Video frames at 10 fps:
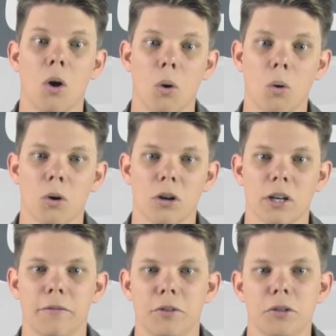
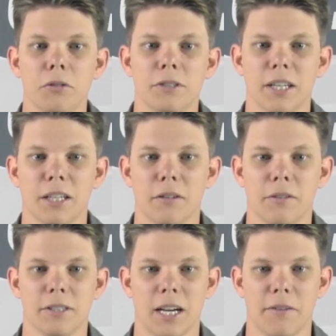Or, if you use any of
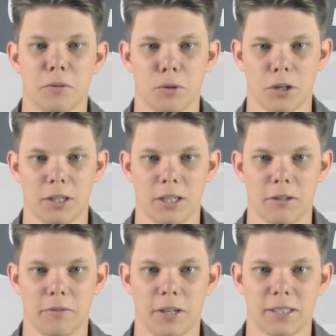these aftermarket
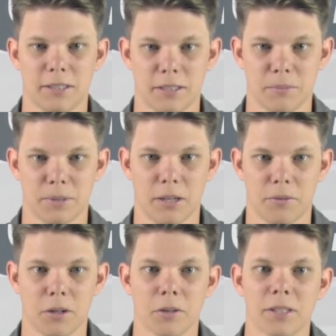EFI systems out there,